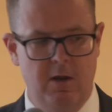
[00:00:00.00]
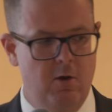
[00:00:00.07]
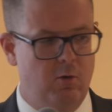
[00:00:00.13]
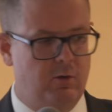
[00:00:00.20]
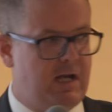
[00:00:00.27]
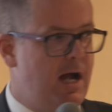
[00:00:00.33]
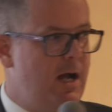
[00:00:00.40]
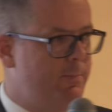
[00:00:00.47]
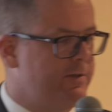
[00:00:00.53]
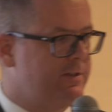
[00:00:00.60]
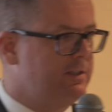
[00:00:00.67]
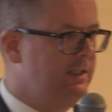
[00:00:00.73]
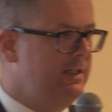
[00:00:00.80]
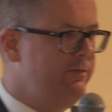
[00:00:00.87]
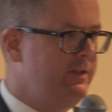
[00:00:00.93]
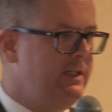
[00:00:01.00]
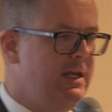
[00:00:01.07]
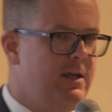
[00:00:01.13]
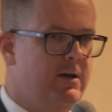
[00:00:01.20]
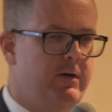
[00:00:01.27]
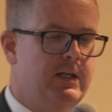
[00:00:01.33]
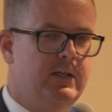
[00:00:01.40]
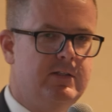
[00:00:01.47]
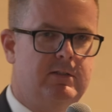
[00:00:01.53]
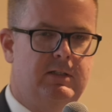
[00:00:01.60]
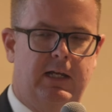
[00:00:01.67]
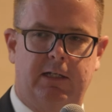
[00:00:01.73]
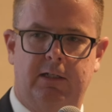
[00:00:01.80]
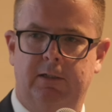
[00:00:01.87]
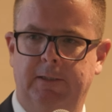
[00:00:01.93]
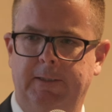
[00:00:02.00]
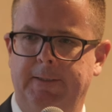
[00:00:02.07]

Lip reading: Or carpet to living areas, like,